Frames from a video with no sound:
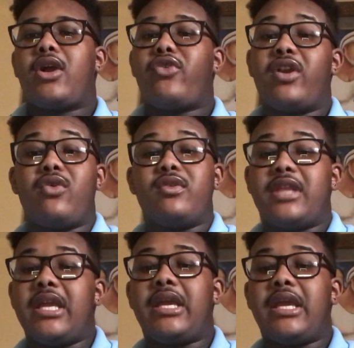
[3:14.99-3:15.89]
critical
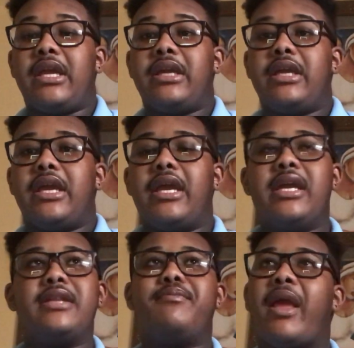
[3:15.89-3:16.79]
thinking,
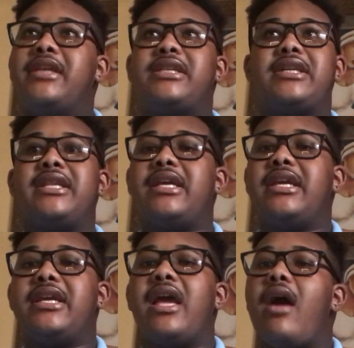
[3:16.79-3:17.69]
it
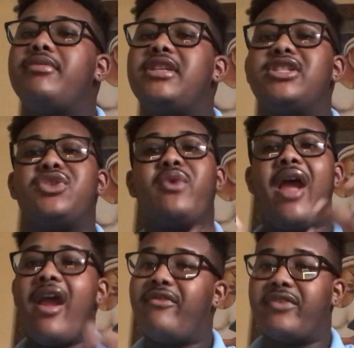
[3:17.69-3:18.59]
basically helps us do
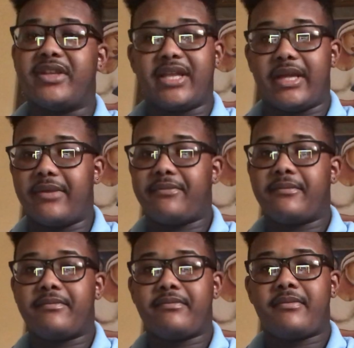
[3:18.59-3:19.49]
everything.
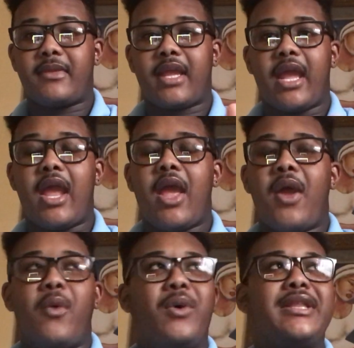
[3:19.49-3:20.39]

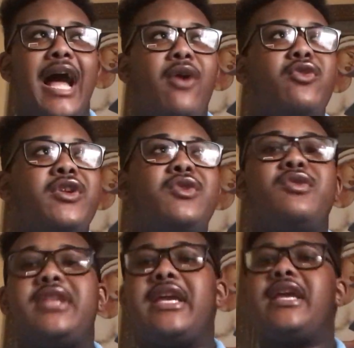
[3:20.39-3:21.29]
Without
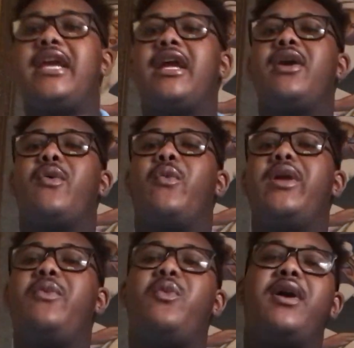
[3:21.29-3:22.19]
critical thinking,
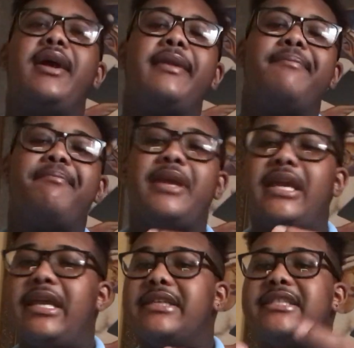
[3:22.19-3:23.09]
we would
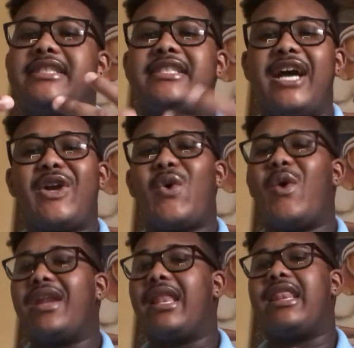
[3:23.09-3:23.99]
be stuck
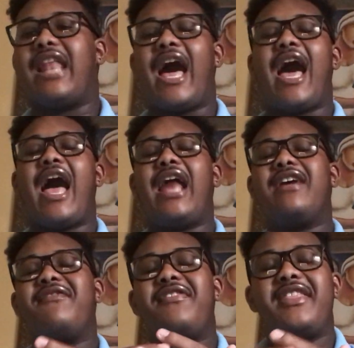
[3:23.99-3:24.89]
on a lot
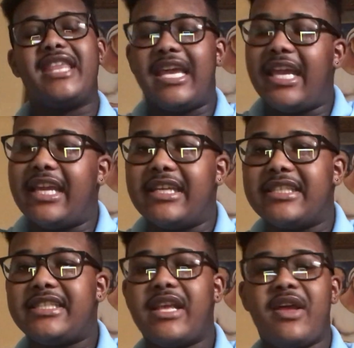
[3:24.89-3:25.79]
of things.